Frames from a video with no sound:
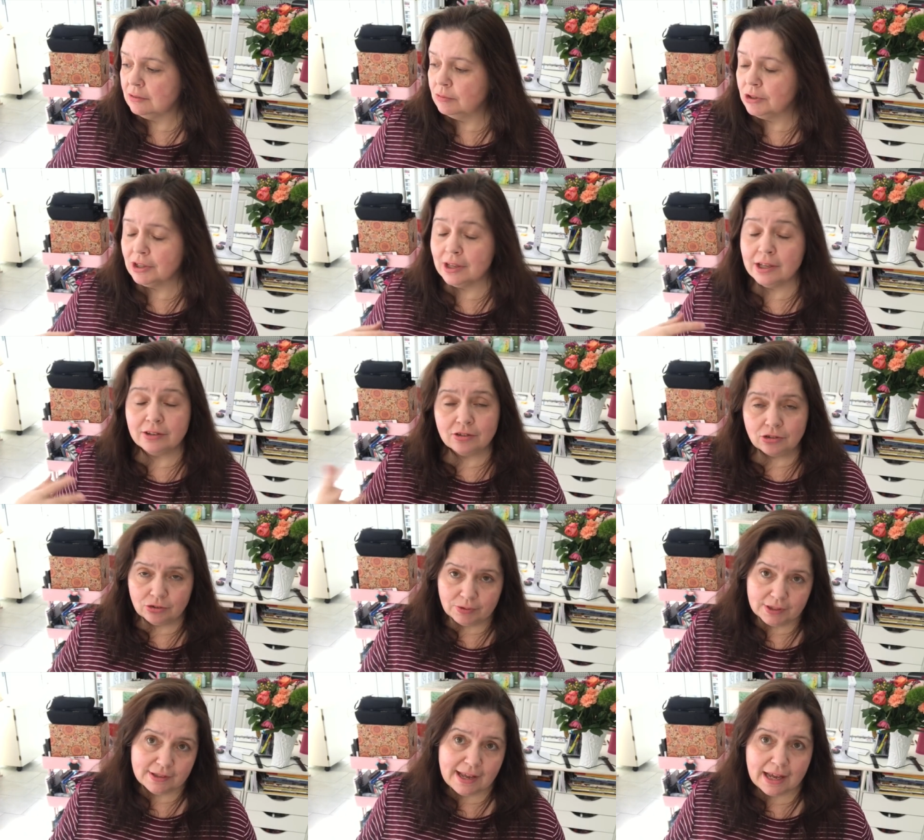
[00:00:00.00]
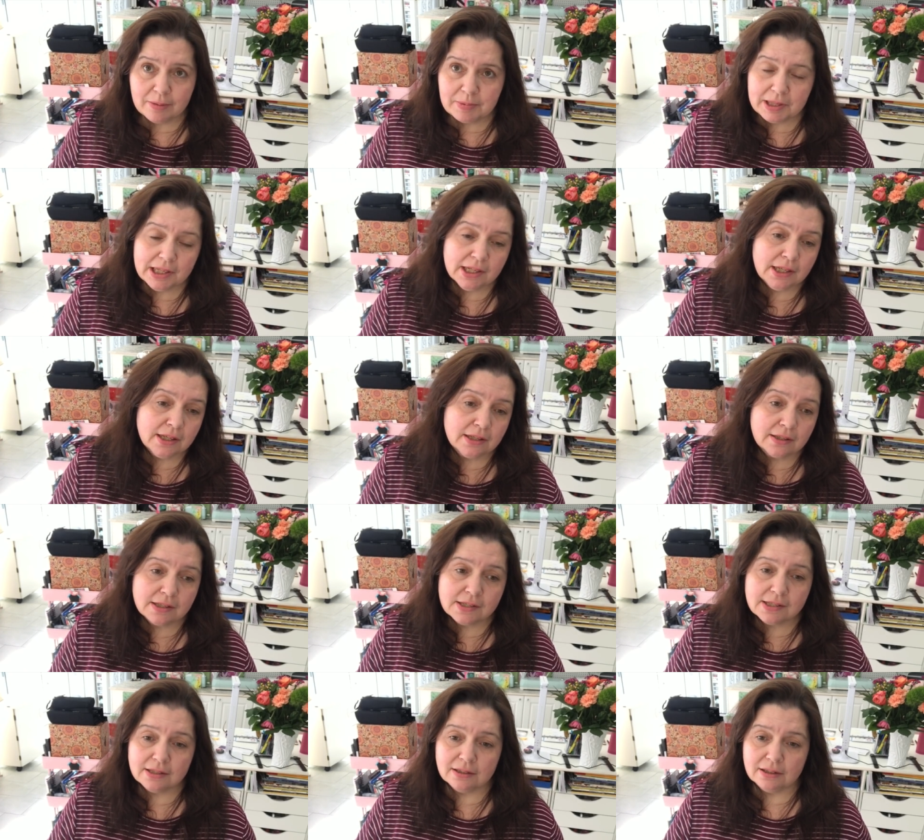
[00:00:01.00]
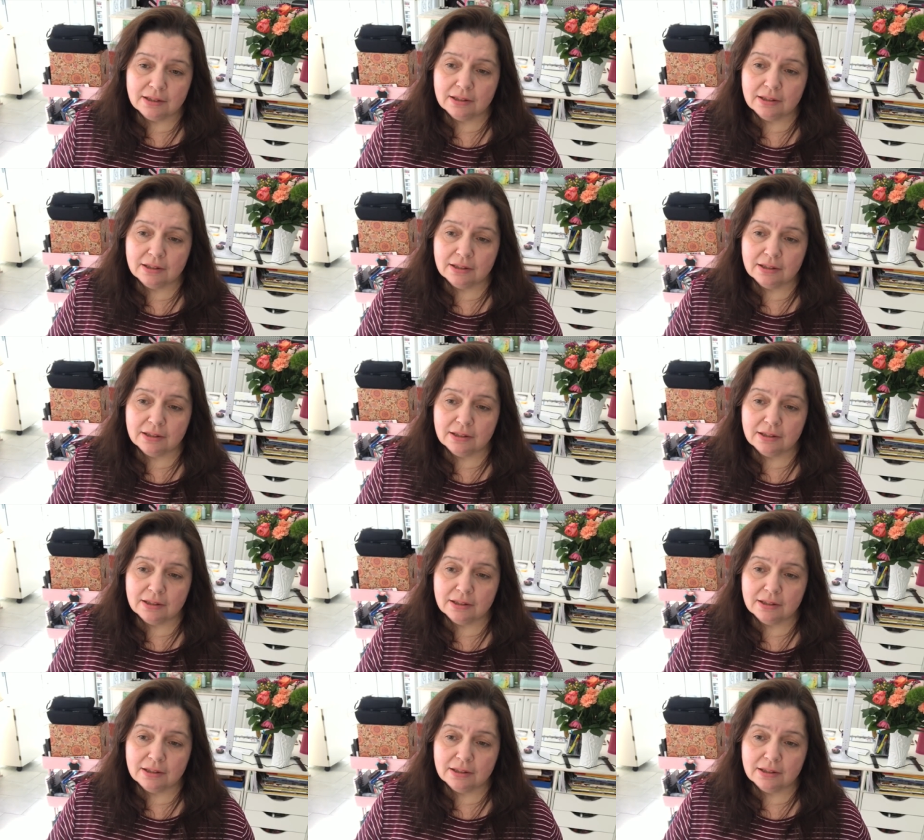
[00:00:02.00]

what can you do with napkins,